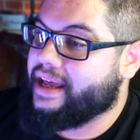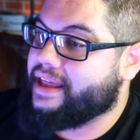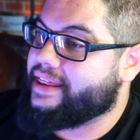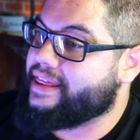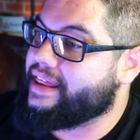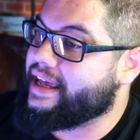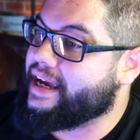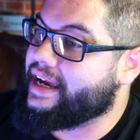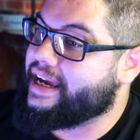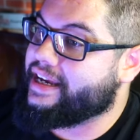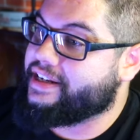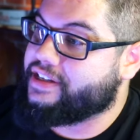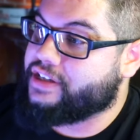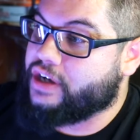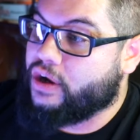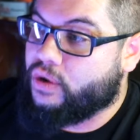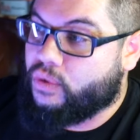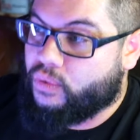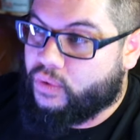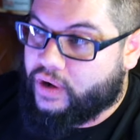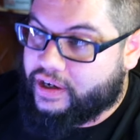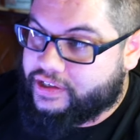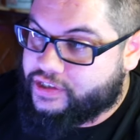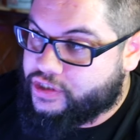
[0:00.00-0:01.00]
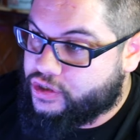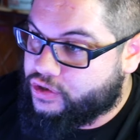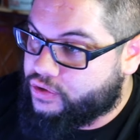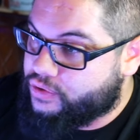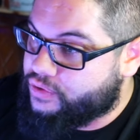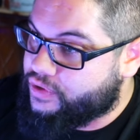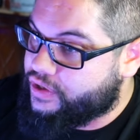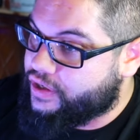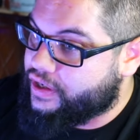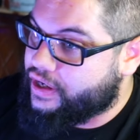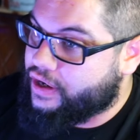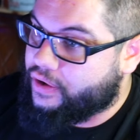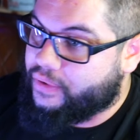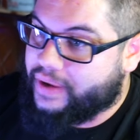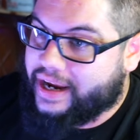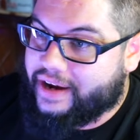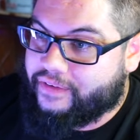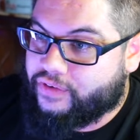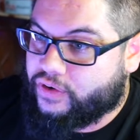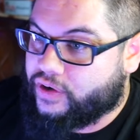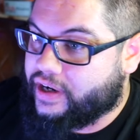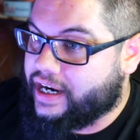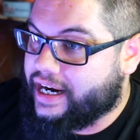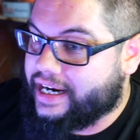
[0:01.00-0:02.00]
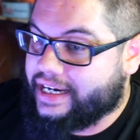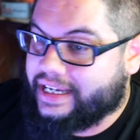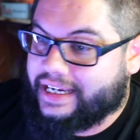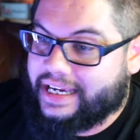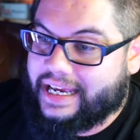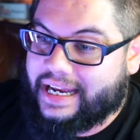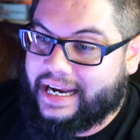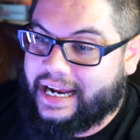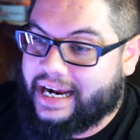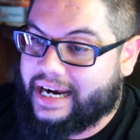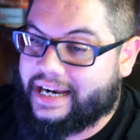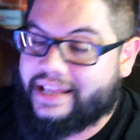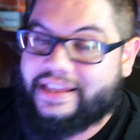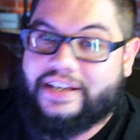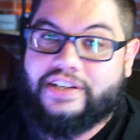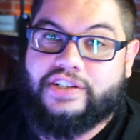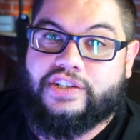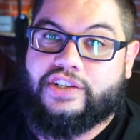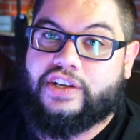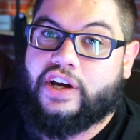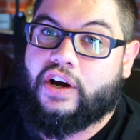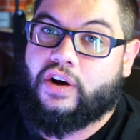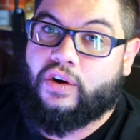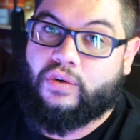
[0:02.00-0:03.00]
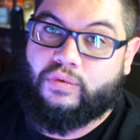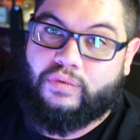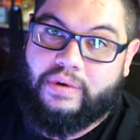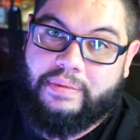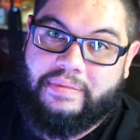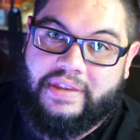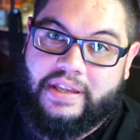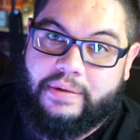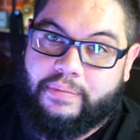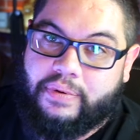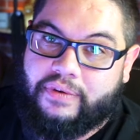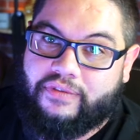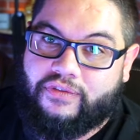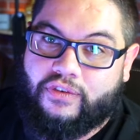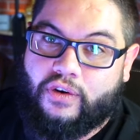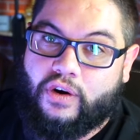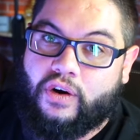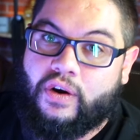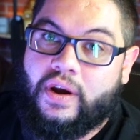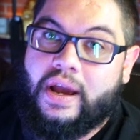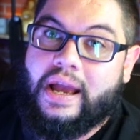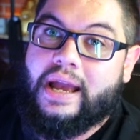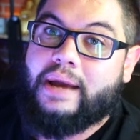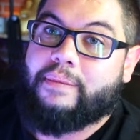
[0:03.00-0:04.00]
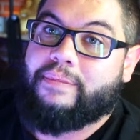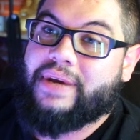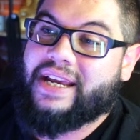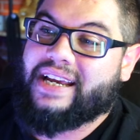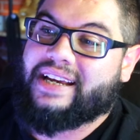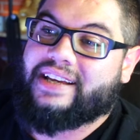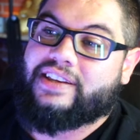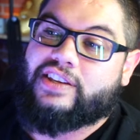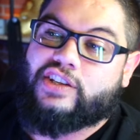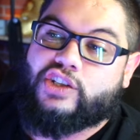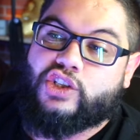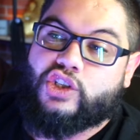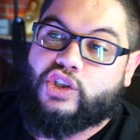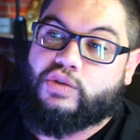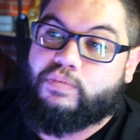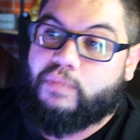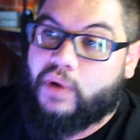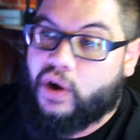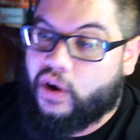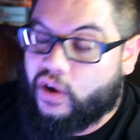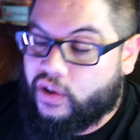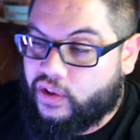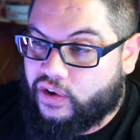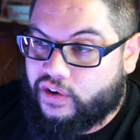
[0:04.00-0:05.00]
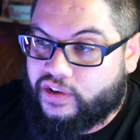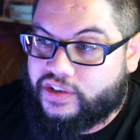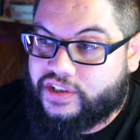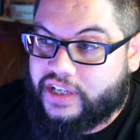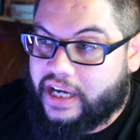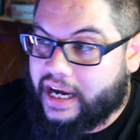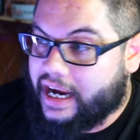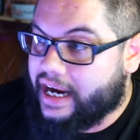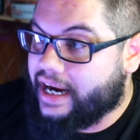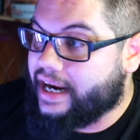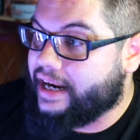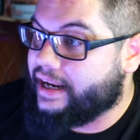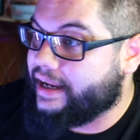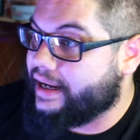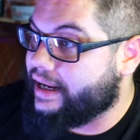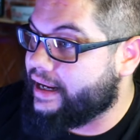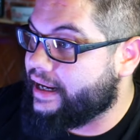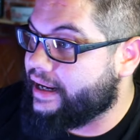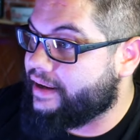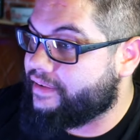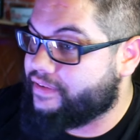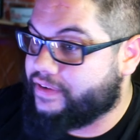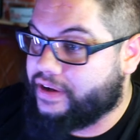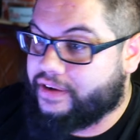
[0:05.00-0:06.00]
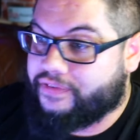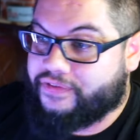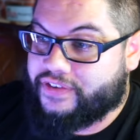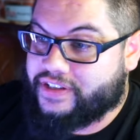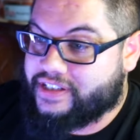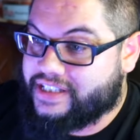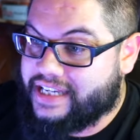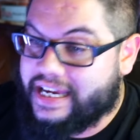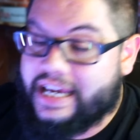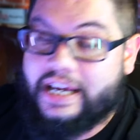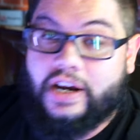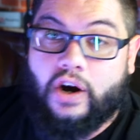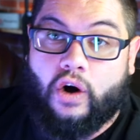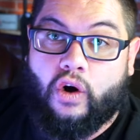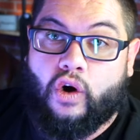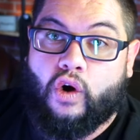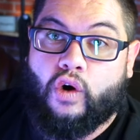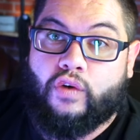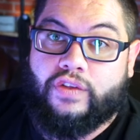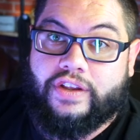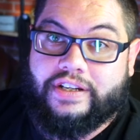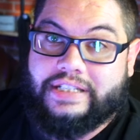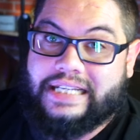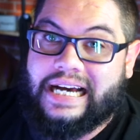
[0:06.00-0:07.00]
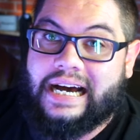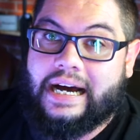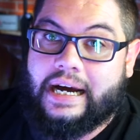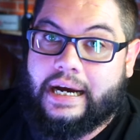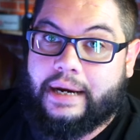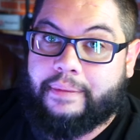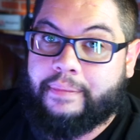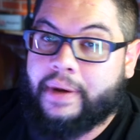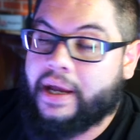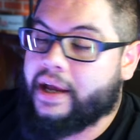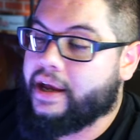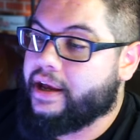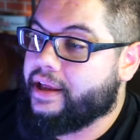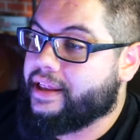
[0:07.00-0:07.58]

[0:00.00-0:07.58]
They don't want to, you know, ever kind of get out of this zone. Women that prefer being in the smaller side of a physique all the time.